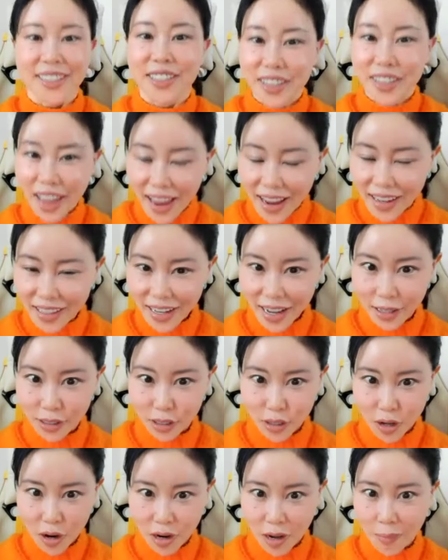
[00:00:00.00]
Today I'd like
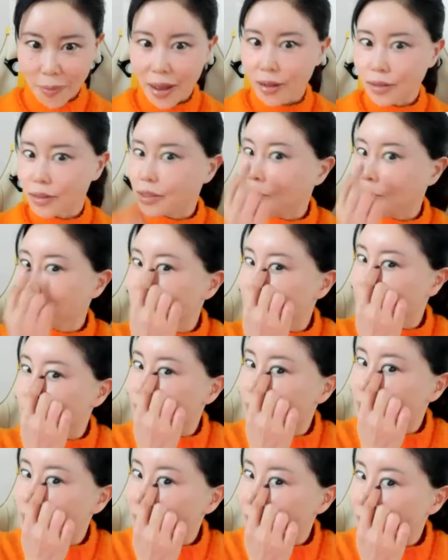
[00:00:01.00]
to talk about
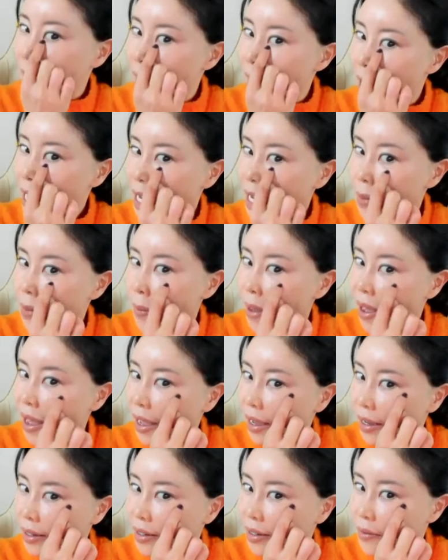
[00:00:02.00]

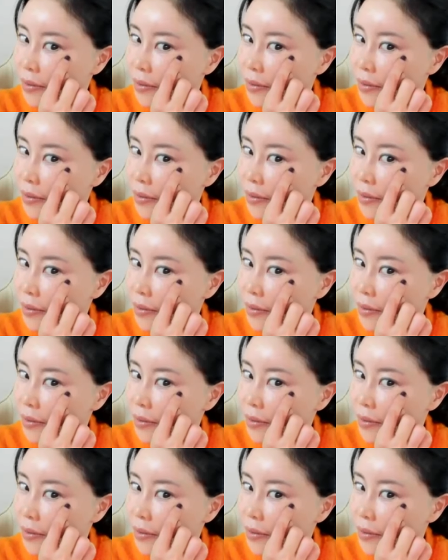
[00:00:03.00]
eyebag.